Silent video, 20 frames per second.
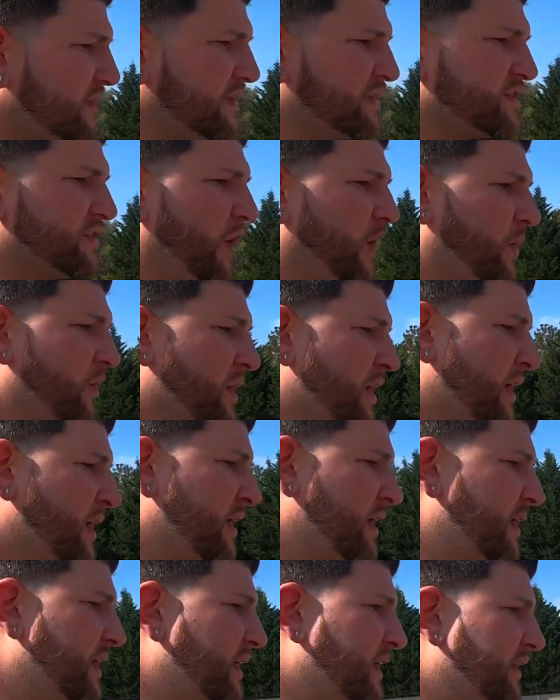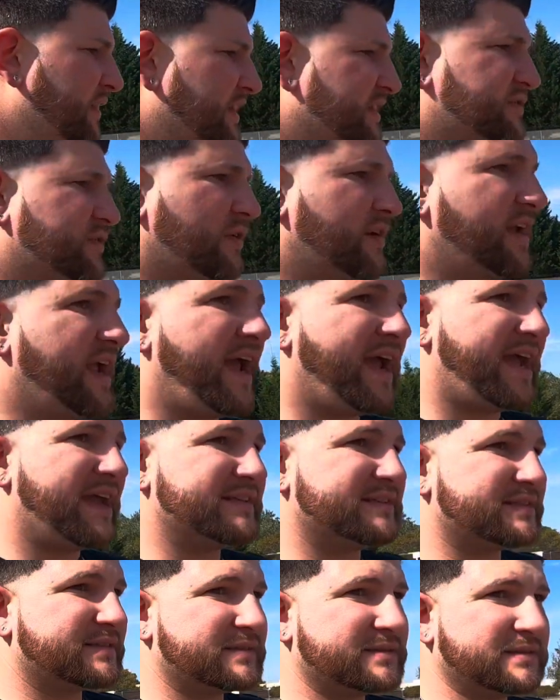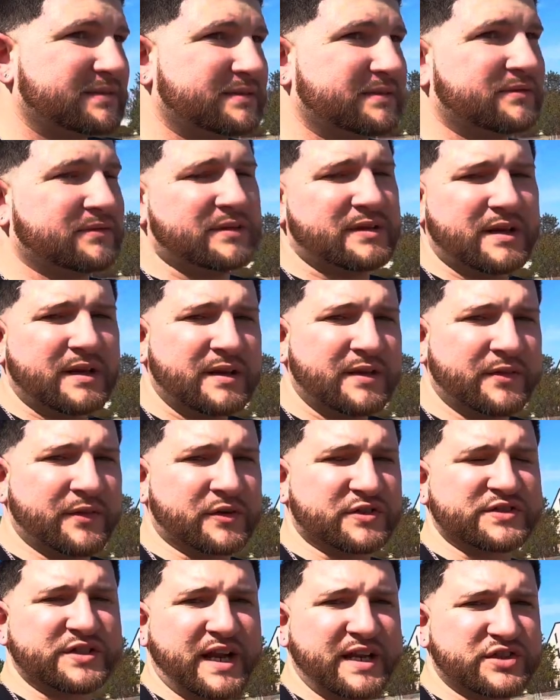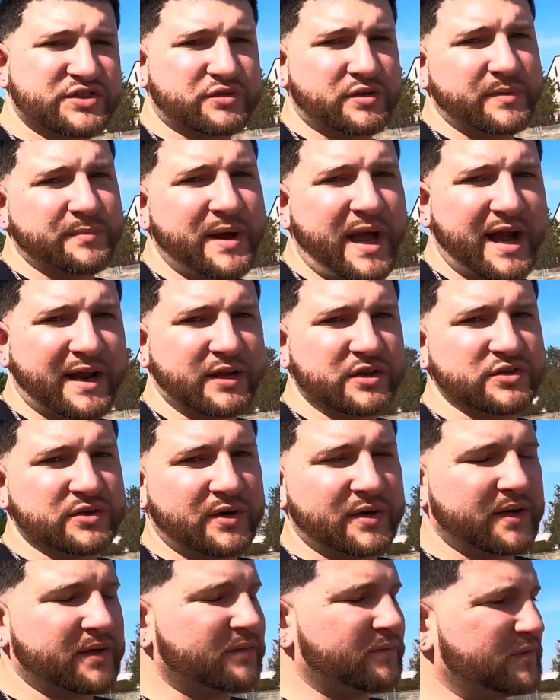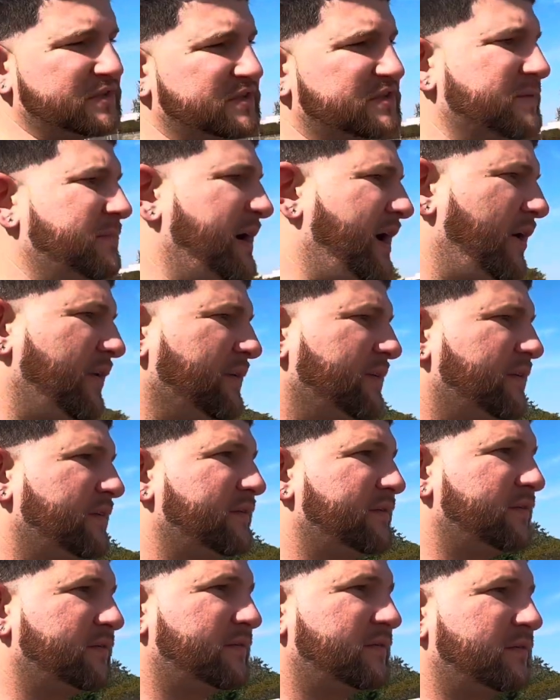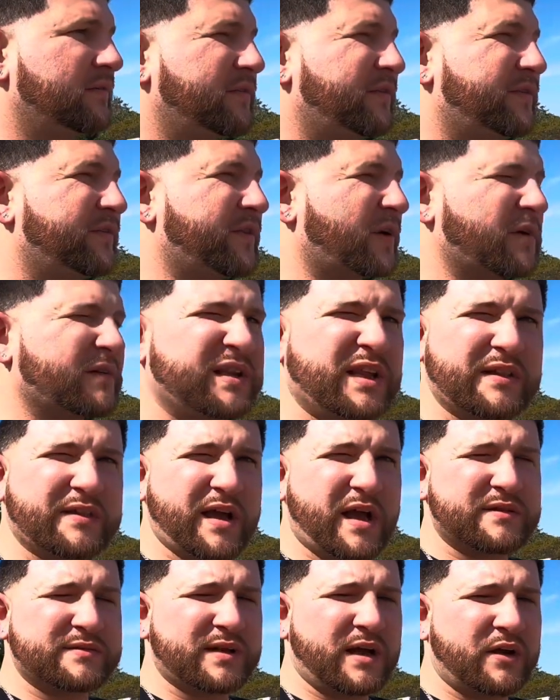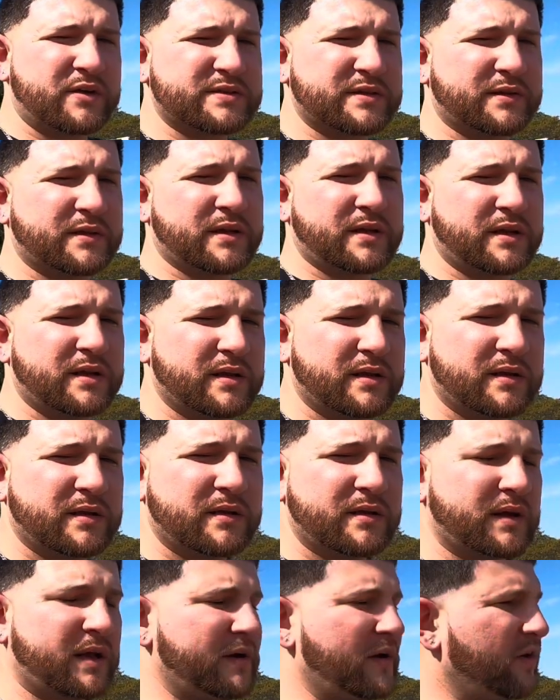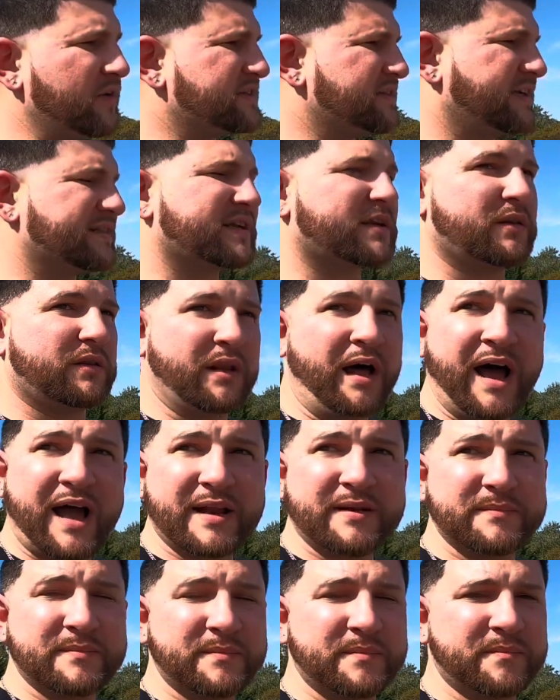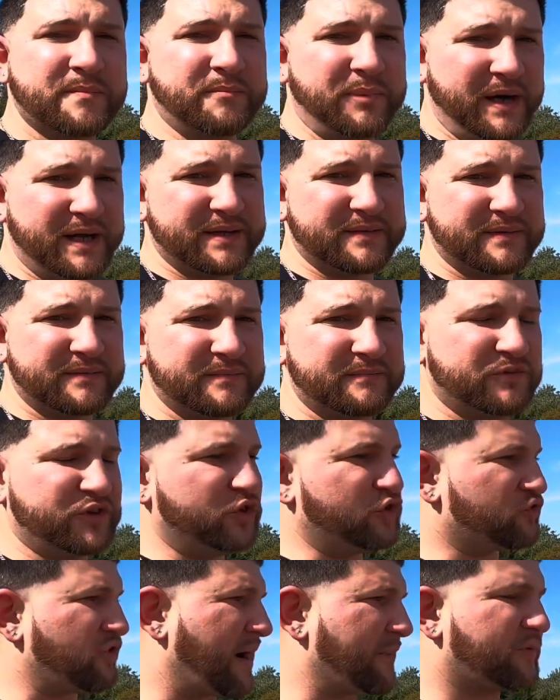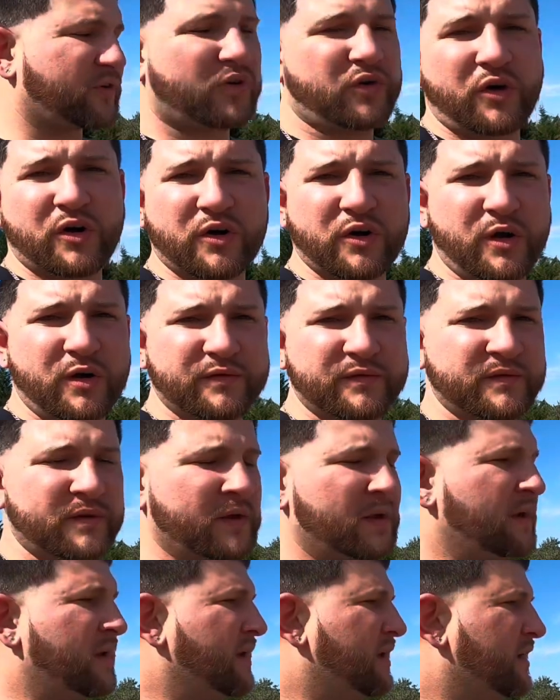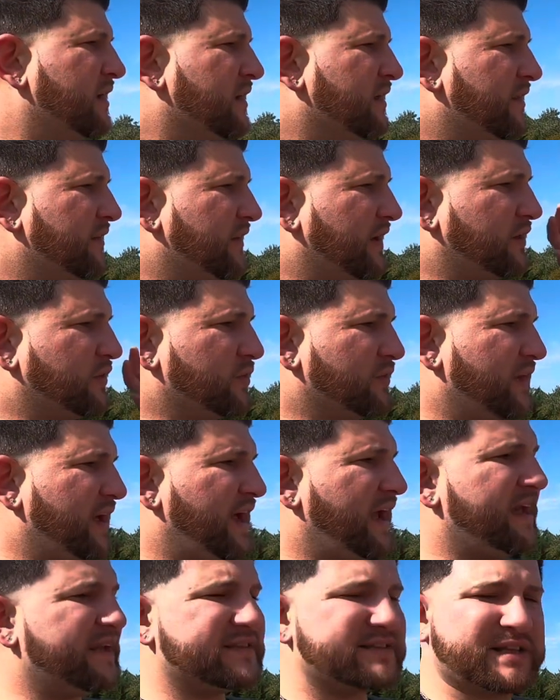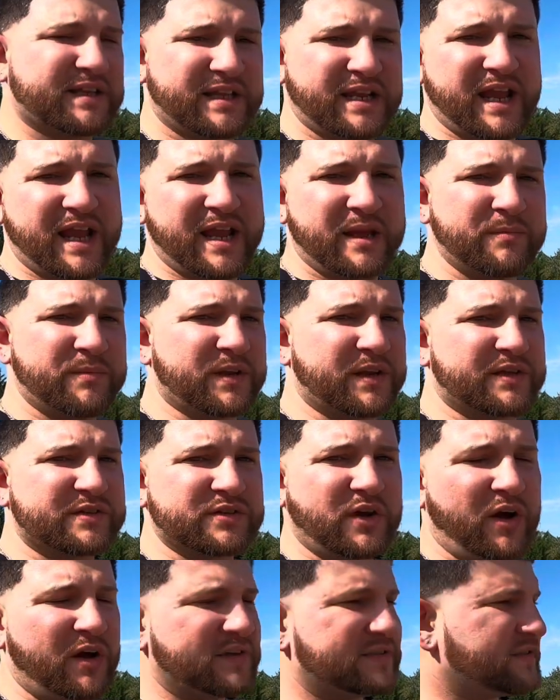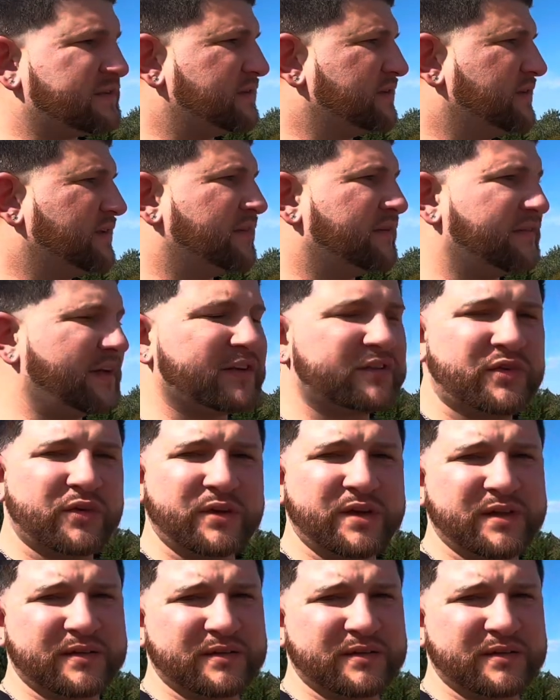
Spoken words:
So this already has their stage 3 package on it, which is about $13,000, I think. I know it sounds like a lot, but you drop the car off, They do the heads, the cam, the exhaust, they tune